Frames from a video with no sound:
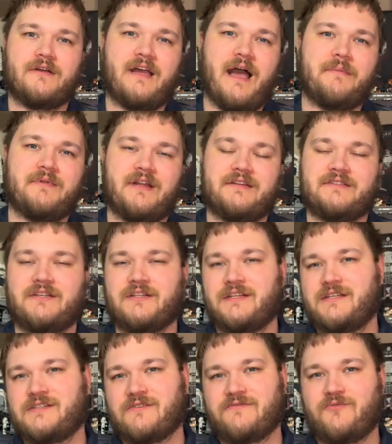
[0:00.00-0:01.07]
Captain
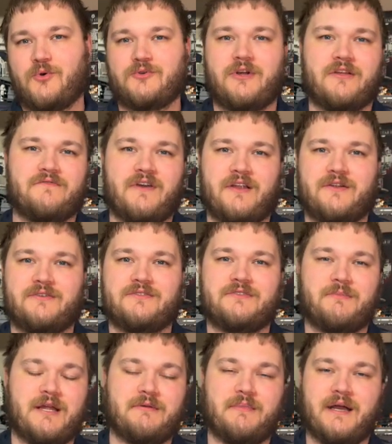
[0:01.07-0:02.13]
Antilles or 4 Darth Vaders to
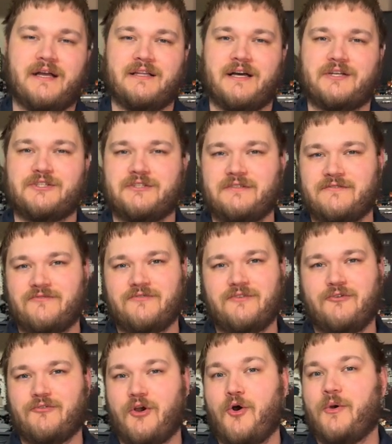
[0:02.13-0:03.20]
add to my collection of
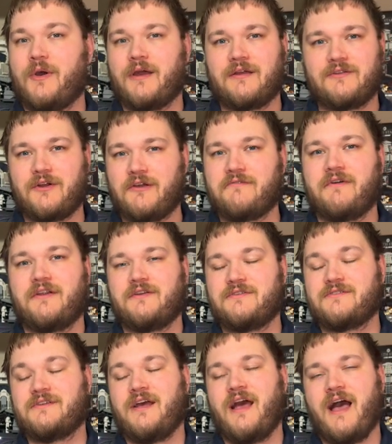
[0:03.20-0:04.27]
growing Darth
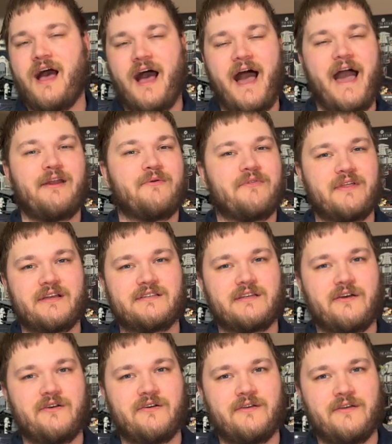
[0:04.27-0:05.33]
Vaders? I don't think
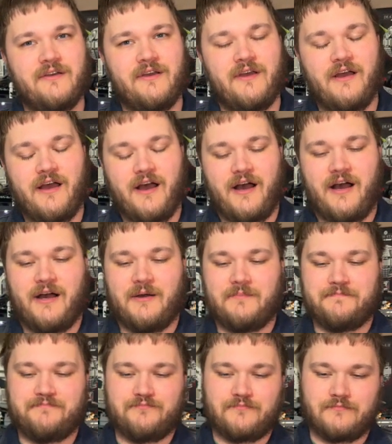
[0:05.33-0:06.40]
so. The
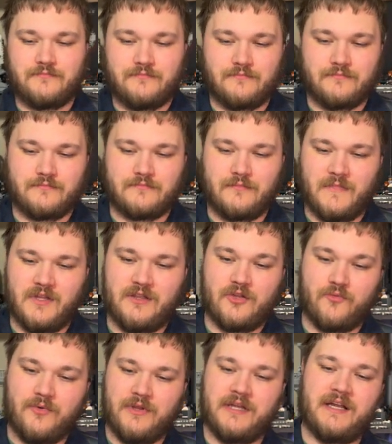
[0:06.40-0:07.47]

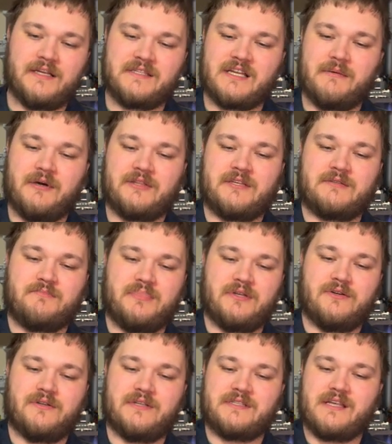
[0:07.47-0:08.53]
really nice thing about this
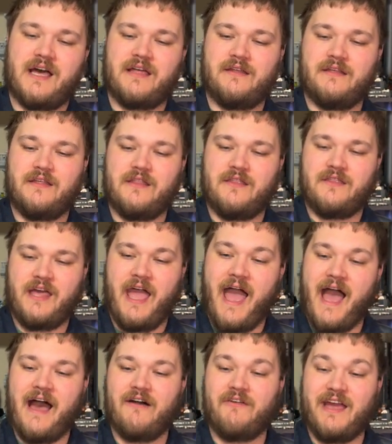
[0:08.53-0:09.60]
build is that they
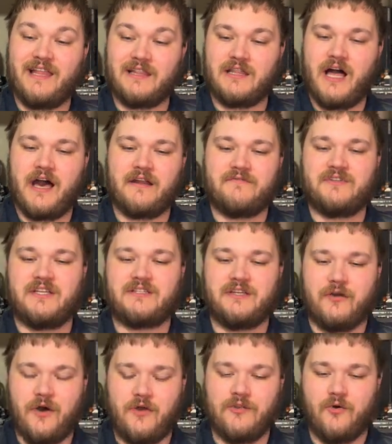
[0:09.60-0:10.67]
have a lot of detail on the